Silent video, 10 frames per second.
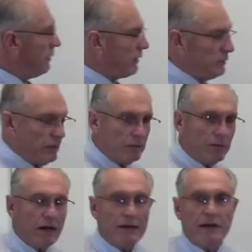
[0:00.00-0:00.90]
we're going to talk
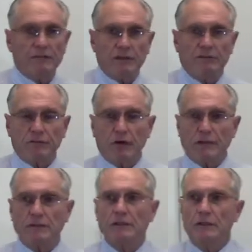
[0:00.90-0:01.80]
about how you have tough
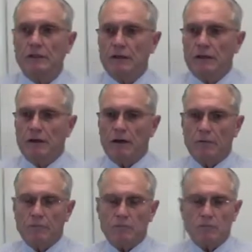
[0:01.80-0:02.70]
talks.
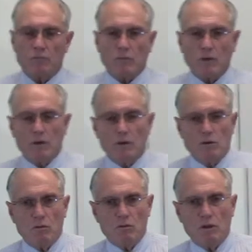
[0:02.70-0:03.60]
Um,
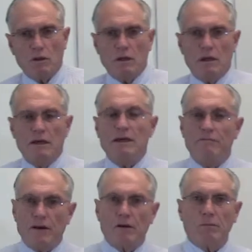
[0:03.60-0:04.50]
and
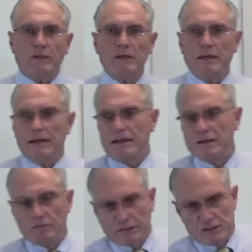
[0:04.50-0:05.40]
invariably, in
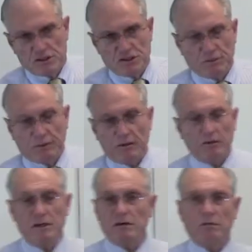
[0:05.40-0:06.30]
any relationship, I
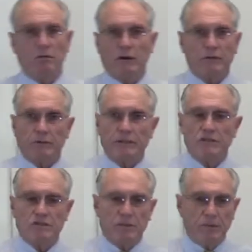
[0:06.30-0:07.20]
don't care what the
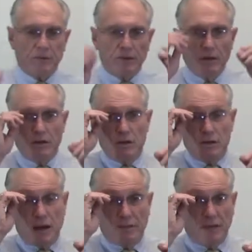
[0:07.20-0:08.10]
relationship is,
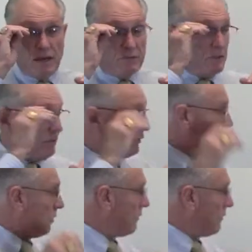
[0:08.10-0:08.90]
you have to have a difficult